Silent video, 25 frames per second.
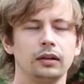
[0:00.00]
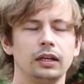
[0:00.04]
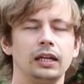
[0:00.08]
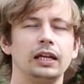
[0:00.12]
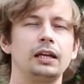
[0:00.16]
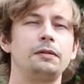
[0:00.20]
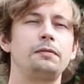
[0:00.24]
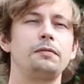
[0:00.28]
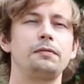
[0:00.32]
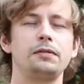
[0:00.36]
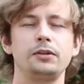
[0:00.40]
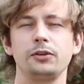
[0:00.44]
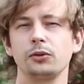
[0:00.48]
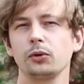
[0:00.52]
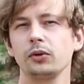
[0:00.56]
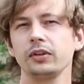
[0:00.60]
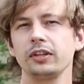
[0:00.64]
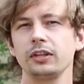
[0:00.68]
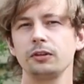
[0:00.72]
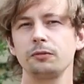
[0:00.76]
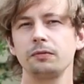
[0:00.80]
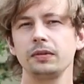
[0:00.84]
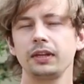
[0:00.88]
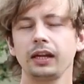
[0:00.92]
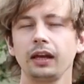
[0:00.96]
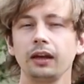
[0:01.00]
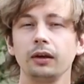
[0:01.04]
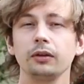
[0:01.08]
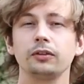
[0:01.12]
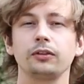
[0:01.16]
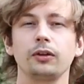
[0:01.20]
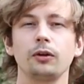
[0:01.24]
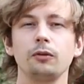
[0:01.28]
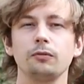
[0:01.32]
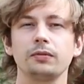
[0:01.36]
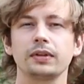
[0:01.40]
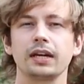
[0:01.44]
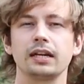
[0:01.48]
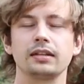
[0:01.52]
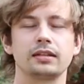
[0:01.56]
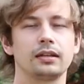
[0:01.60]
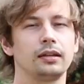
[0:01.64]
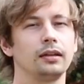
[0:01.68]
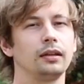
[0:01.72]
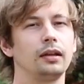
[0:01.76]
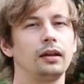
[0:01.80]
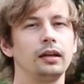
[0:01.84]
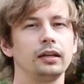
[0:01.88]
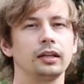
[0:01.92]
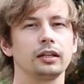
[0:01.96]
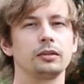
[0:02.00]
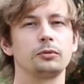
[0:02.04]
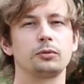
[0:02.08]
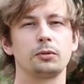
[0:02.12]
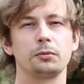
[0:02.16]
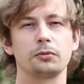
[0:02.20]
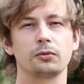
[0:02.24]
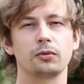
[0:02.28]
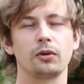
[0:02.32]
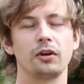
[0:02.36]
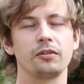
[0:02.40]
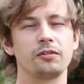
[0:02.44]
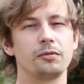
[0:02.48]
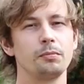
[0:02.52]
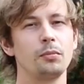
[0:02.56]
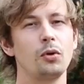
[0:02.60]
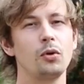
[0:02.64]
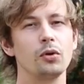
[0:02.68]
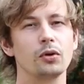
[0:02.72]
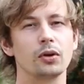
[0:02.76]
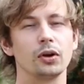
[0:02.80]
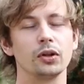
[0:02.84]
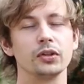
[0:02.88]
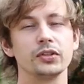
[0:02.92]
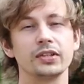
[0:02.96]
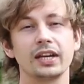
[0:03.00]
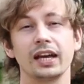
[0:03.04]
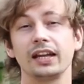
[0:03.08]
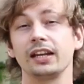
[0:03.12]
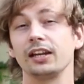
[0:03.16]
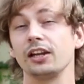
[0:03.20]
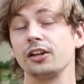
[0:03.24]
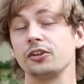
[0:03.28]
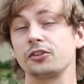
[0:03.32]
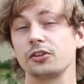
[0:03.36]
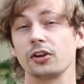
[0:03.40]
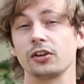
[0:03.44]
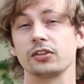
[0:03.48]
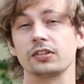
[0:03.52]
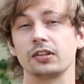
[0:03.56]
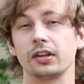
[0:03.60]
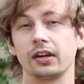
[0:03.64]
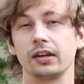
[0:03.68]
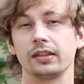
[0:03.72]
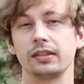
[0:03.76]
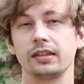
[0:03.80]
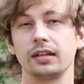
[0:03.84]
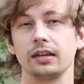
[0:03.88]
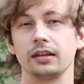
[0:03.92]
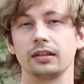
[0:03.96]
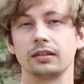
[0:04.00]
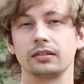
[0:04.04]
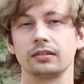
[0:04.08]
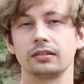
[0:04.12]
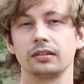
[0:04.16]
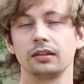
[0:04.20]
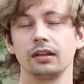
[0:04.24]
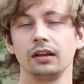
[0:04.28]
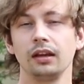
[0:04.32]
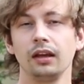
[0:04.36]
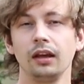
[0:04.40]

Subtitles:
If you've enjoyed this video, don't forget to like and subscribe for more content just like this.